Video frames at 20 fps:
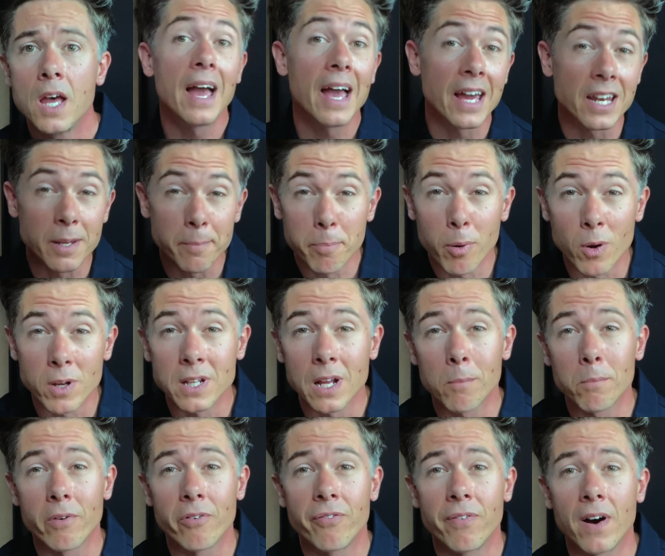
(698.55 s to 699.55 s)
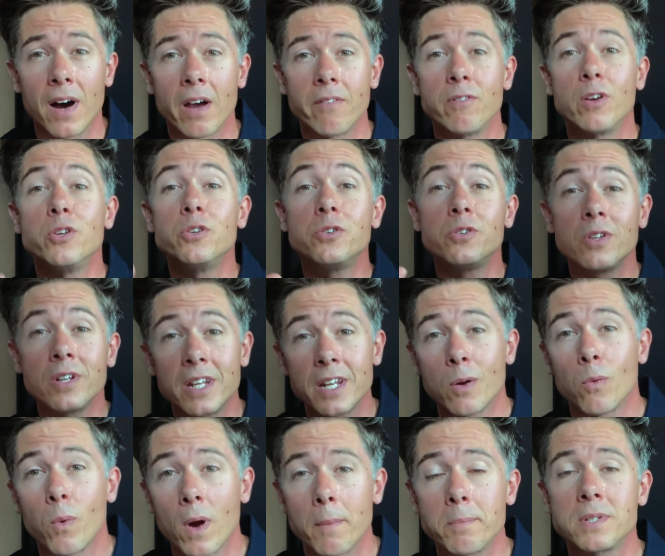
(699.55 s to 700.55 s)
And in point number 5, you need a
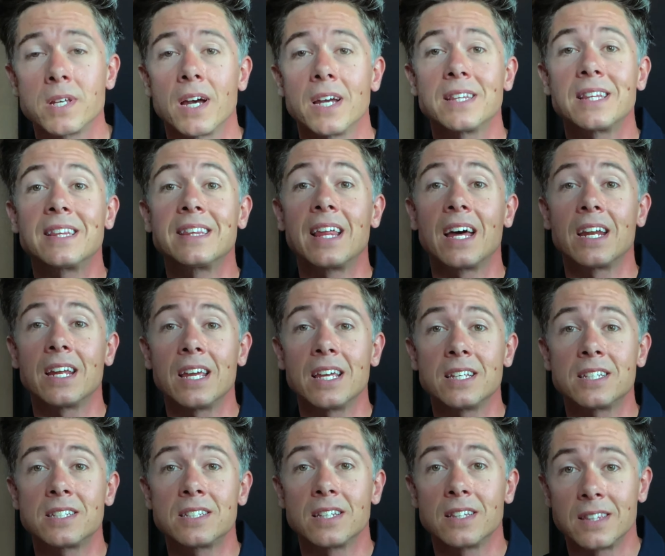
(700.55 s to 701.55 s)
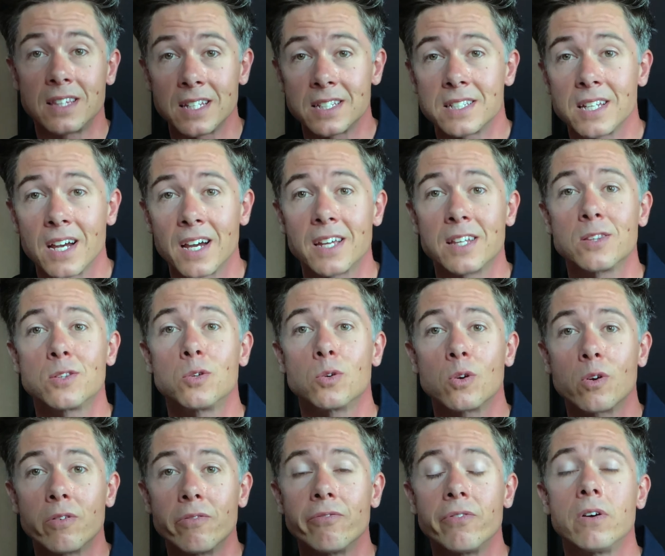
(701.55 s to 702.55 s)
website that is designed to
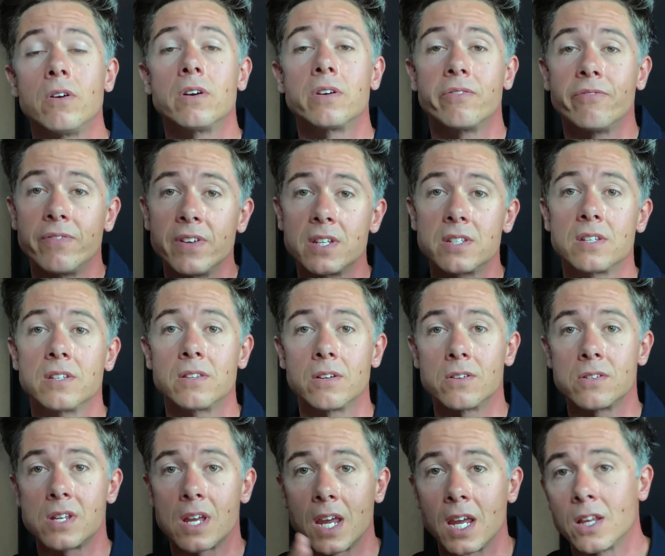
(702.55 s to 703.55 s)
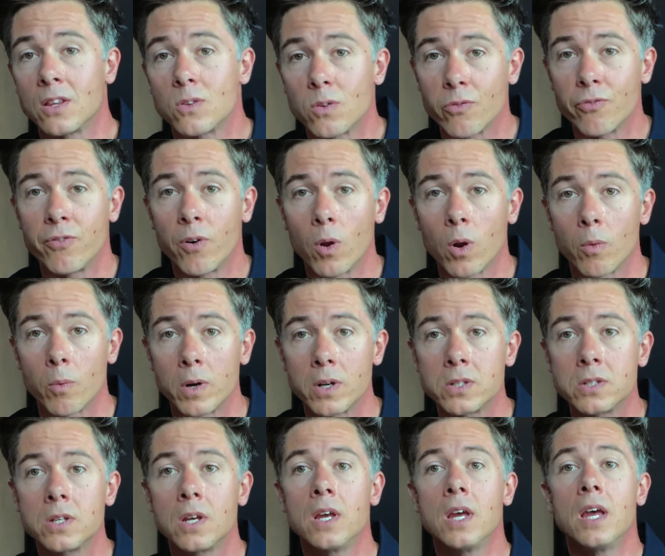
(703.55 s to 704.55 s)
convert visitors into
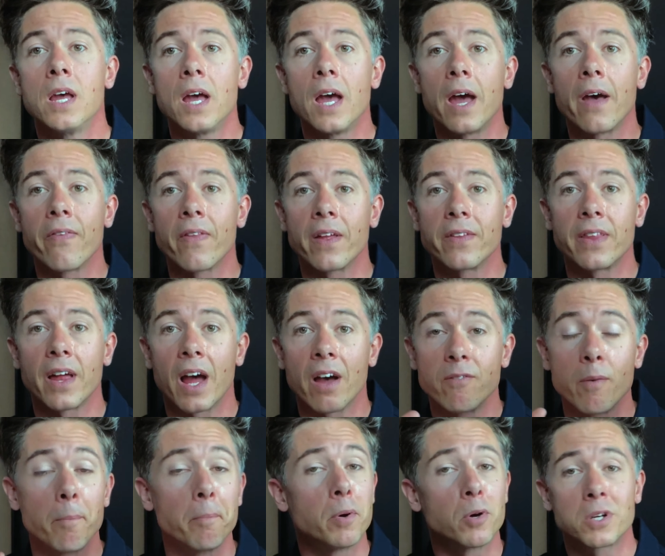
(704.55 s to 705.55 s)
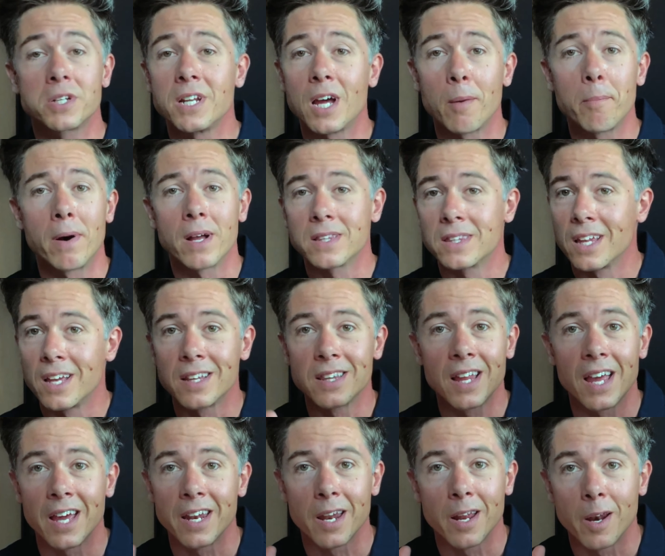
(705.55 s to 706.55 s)
followers, and that they have a book now button
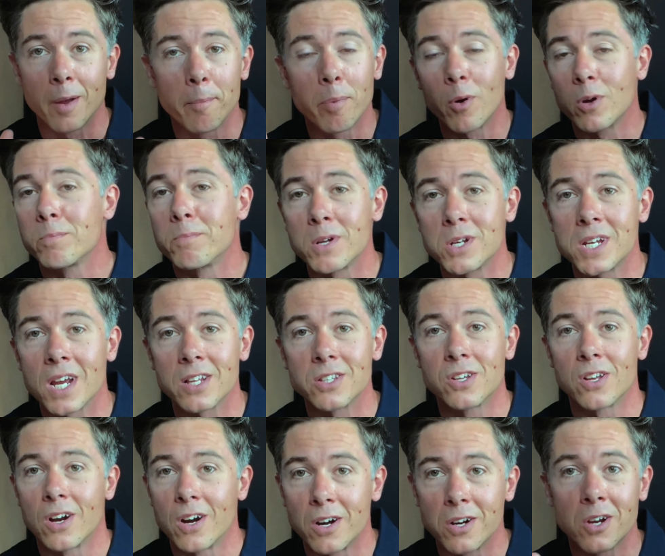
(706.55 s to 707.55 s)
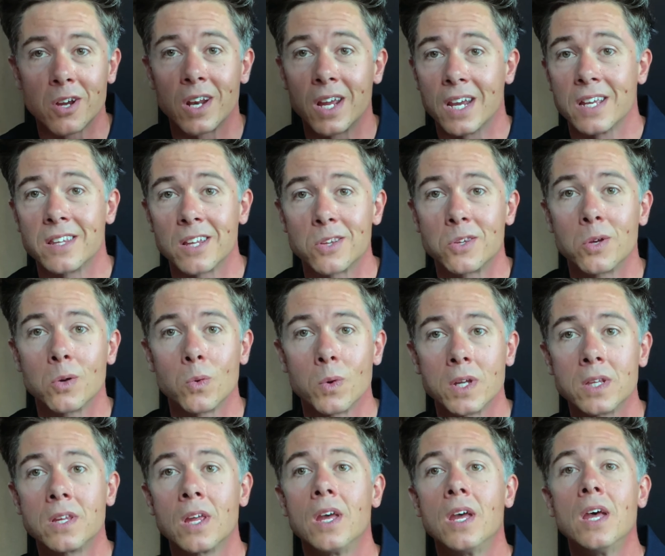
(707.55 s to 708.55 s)
and an appointment scheduler connected to
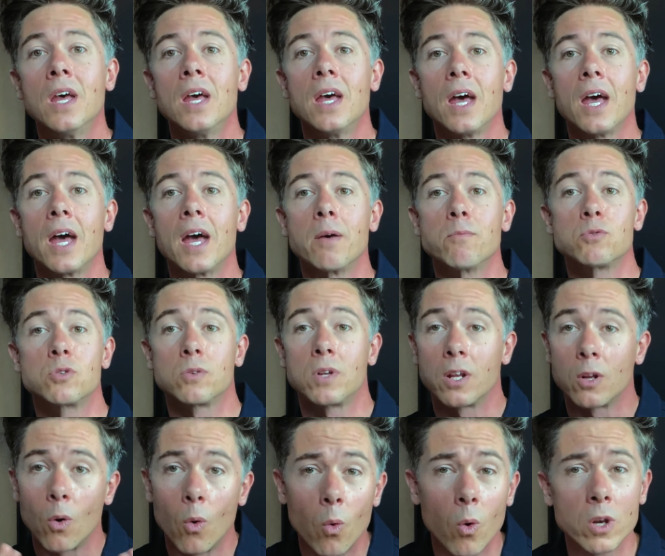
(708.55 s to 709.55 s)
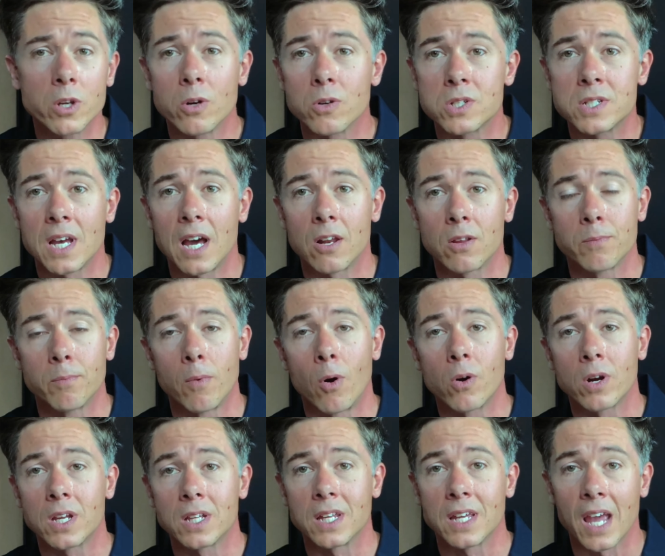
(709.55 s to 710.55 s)
it, so that all your salon
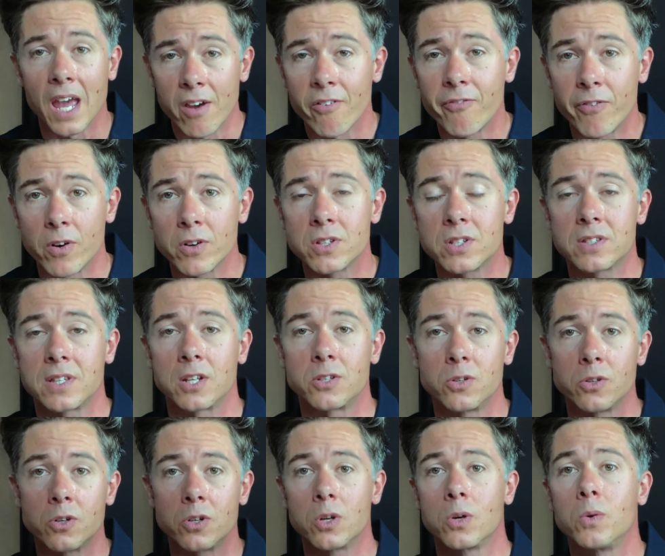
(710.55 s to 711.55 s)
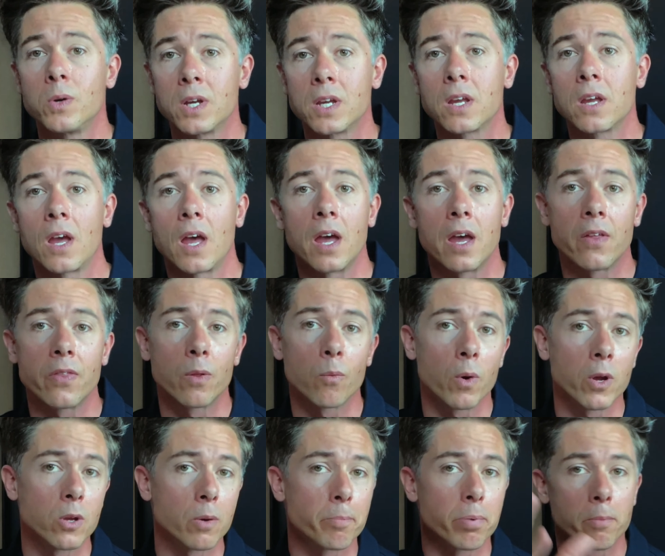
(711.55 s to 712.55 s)
marketing efforts that you're doing and the
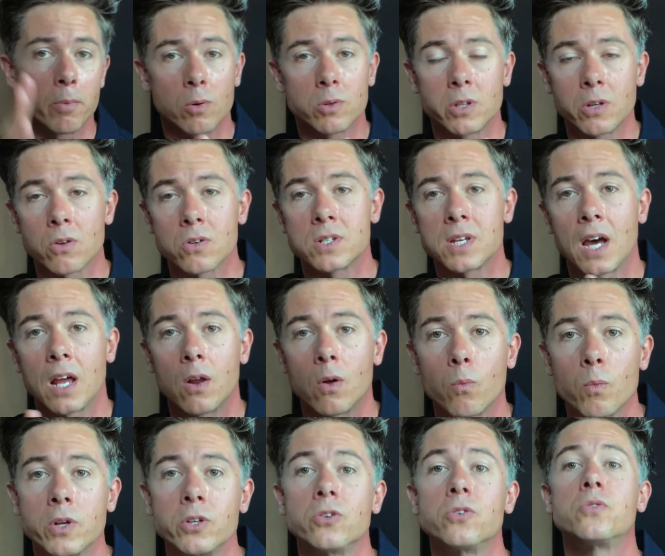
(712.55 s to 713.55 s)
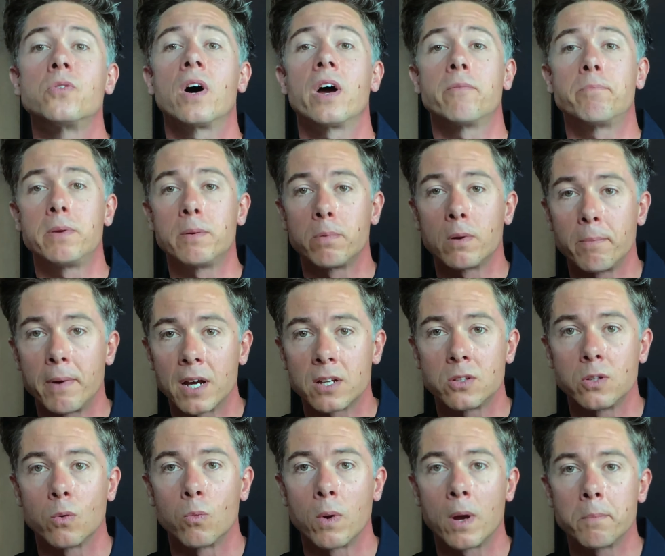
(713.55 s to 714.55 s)
way you're promoting your salon, when you drive people back to
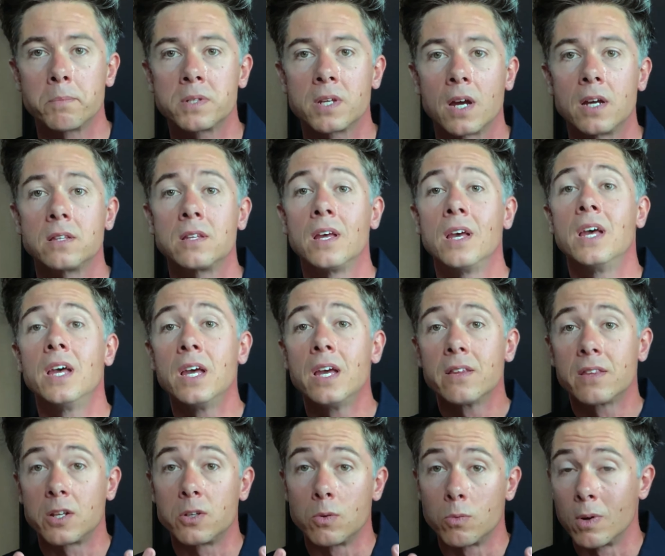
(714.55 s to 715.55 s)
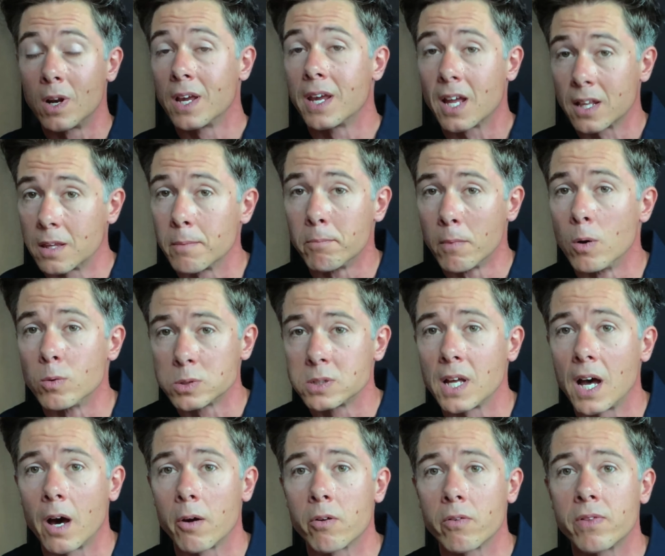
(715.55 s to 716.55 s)
your website, that you really get the most
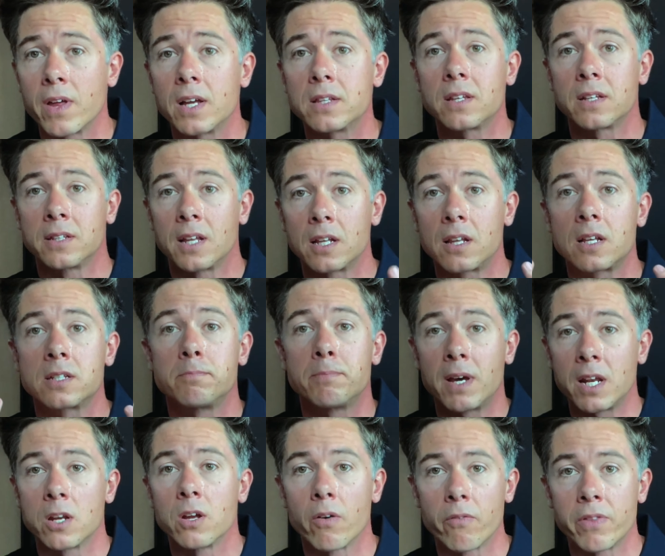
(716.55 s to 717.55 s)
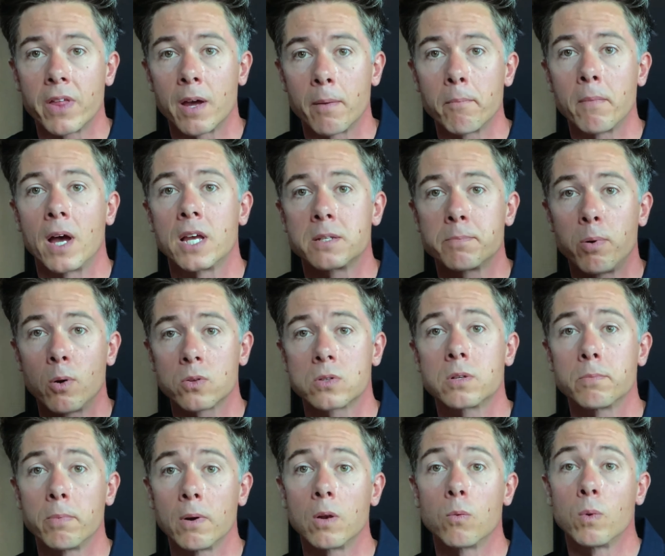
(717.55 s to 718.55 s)
out of that, and that as many of them as
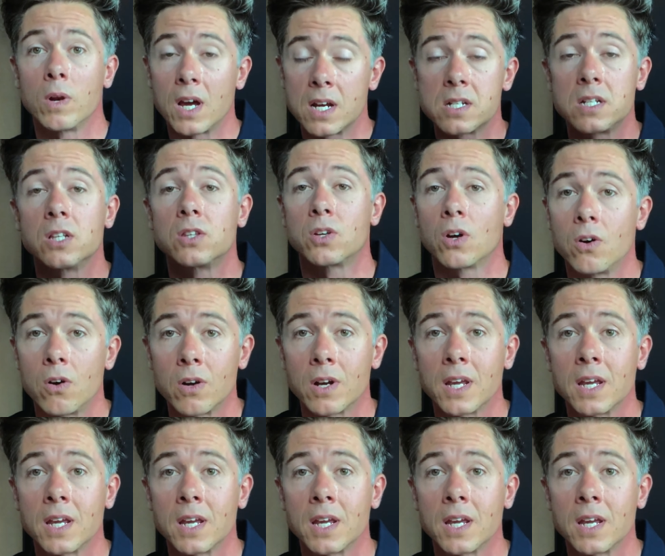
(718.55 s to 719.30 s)
possible will actually turn